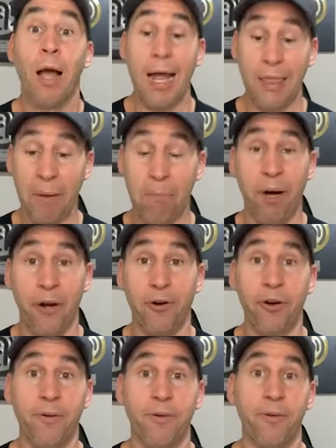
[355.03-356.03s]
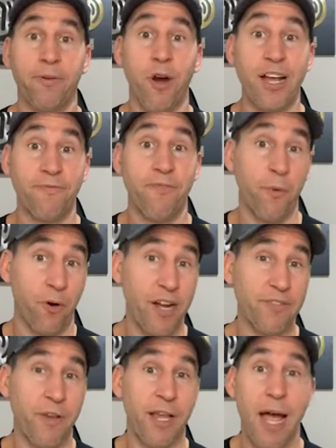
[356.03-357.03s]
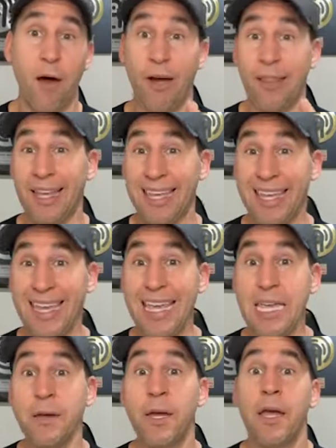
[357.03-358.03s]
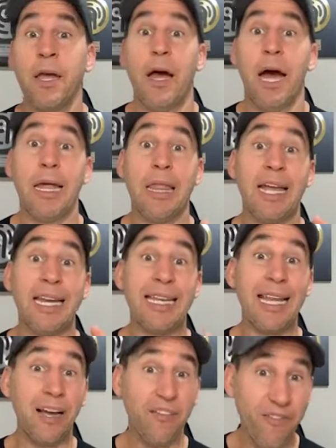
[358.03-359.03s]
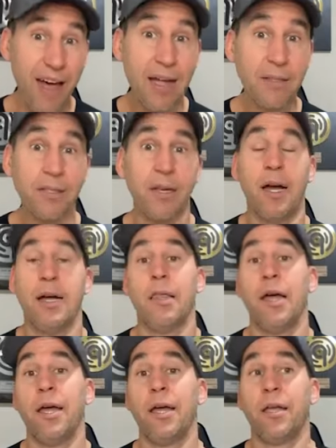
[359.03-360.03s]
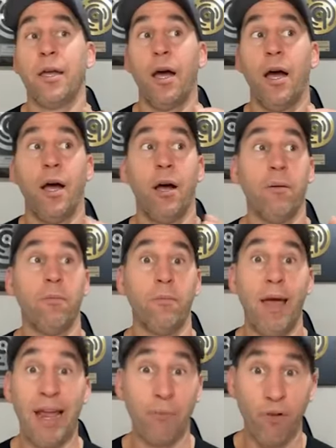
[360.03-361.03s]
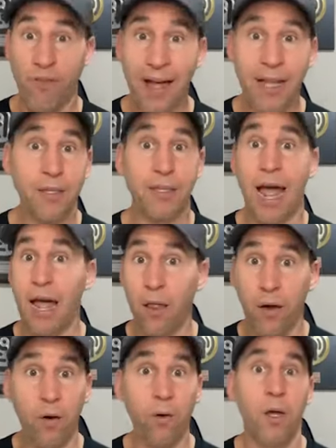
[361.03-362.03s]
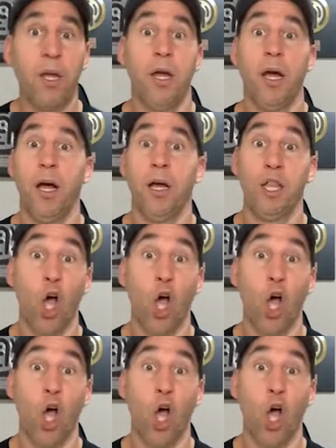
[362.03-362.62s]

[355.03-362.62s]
I like butter grass from a grass-fed cow. I like ghee. I like duck fat. I like um, animal fat, tallow, uh,